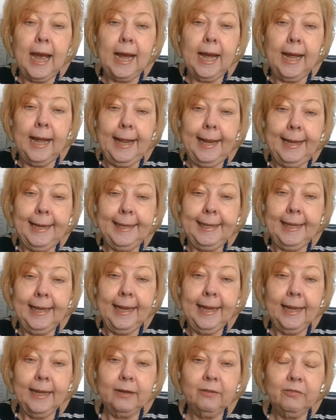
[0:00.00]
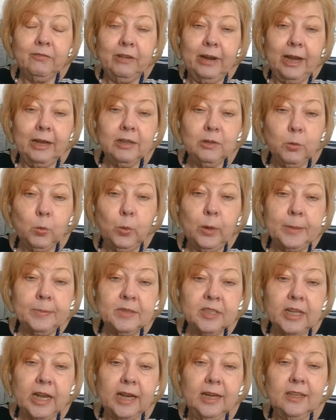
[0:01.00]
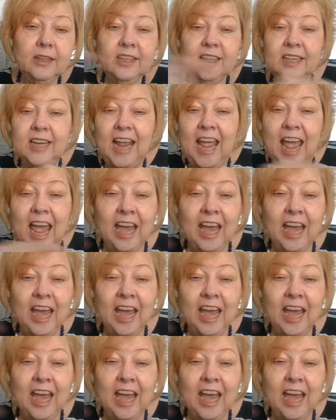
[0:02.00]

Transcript: and found a website that